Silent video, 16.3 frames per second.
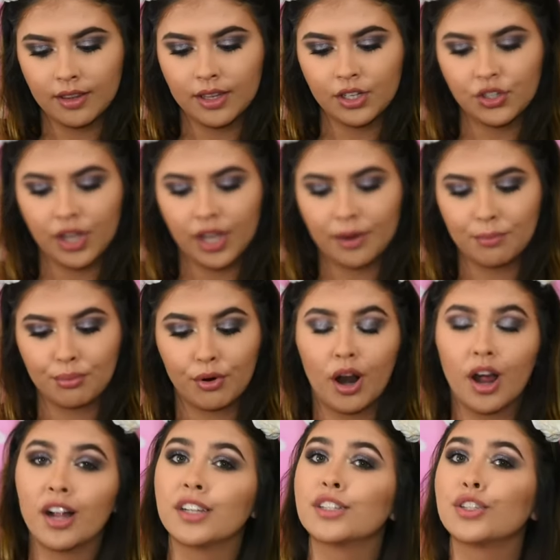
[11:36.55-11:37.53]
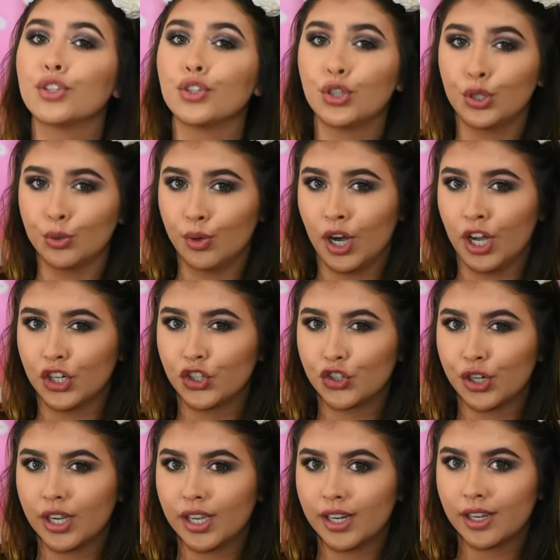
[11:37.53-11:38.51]
in the shade Bronze two
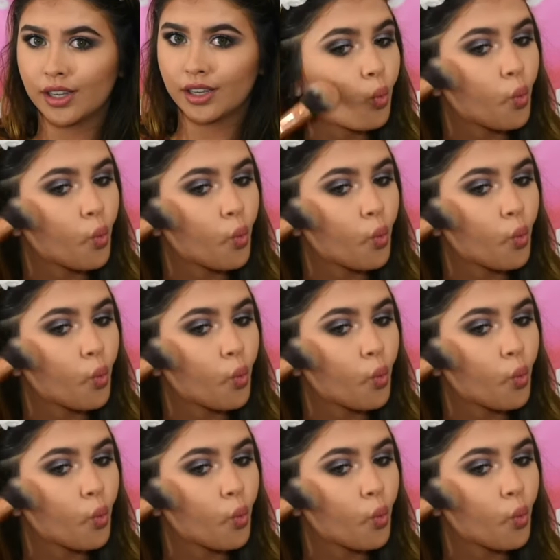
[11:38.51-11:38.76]
hundred.